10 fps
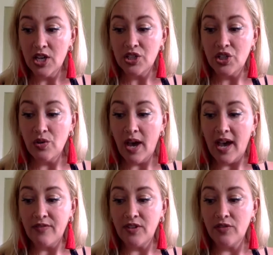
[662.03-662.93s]
So you
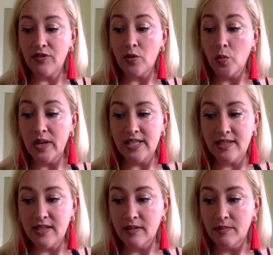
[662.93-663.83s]
have to, for
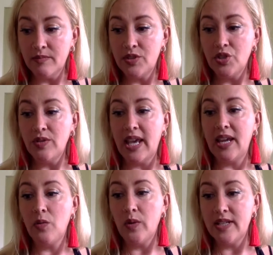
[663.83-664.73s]
wisdom, to
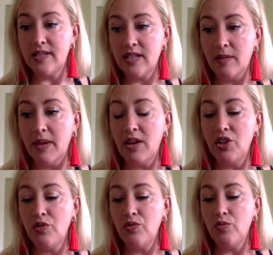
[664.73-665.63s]
gain wisdom, and
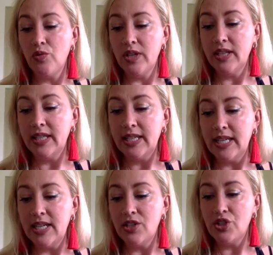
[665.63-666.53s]
you really
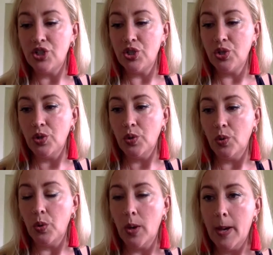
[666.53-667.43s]
need to